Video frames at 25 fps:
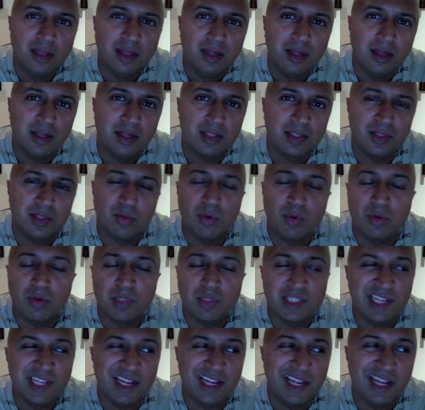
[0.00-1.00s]
And I said, well,
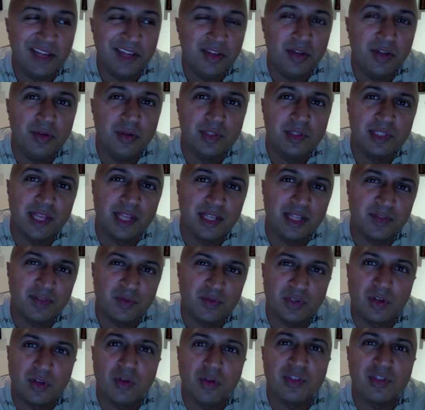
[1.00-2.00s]
CNN News stands
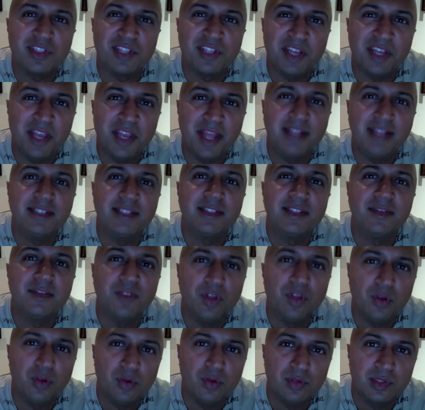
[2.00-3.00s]
for constant negative
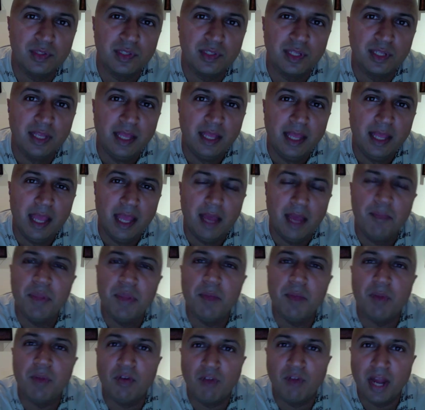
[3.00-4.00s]
news, and
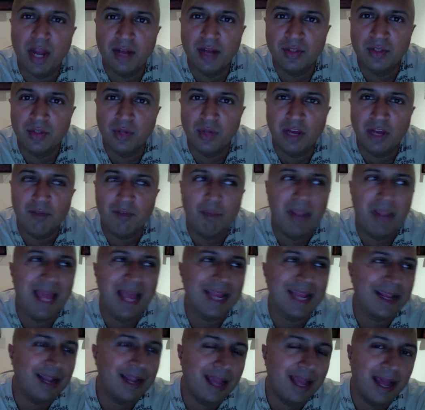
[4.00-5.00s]
people around you have
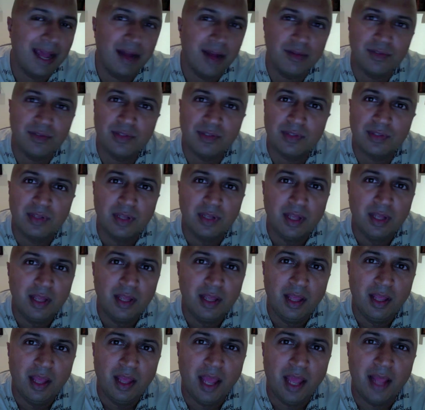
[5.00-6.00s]
black clouds,
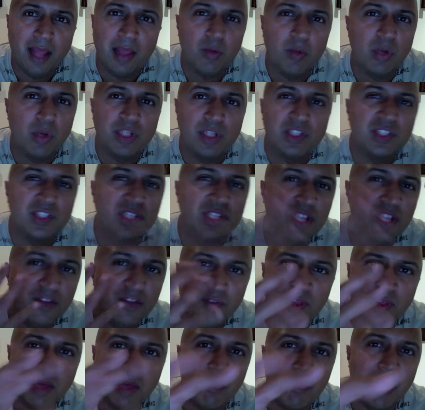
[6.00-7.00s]
and they want to just
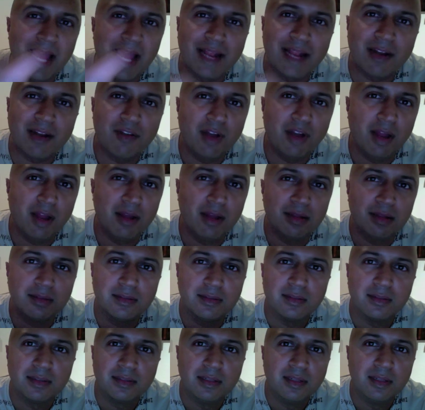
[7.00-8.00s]
give you their black cloud,
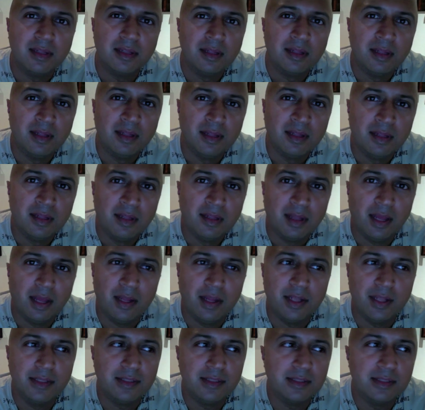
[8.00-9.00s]

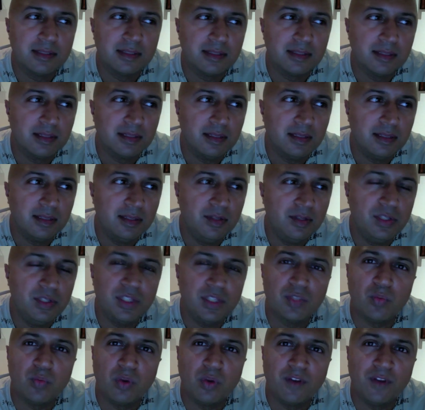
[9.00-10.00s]
and you
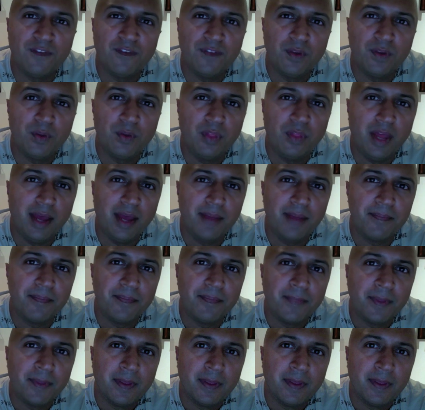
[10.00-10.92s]
just want to feel that.